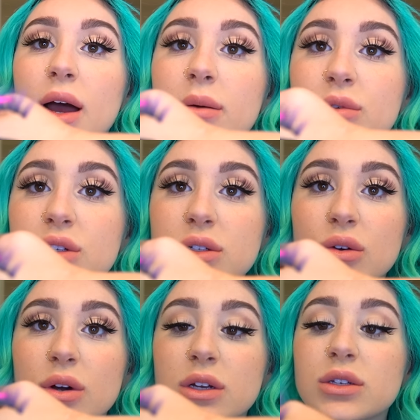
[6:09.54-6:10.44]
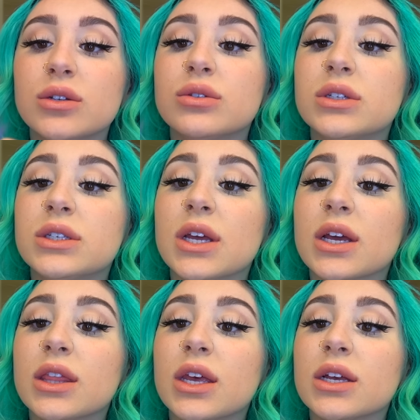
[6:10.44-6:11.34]
I'm just going to
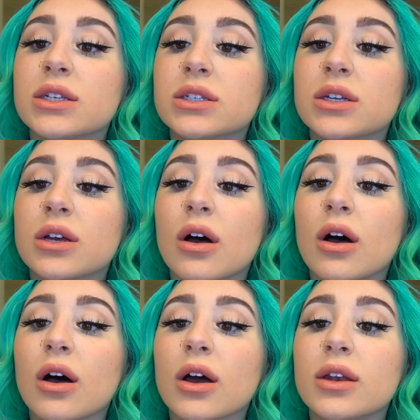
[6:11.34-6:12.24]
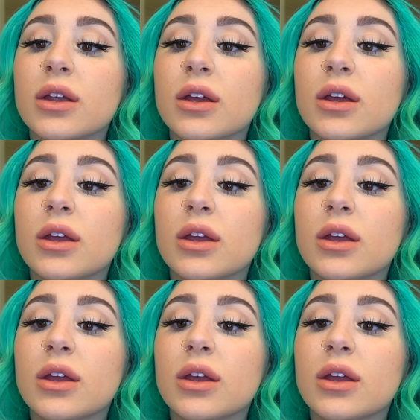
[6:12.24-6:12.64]
stick this on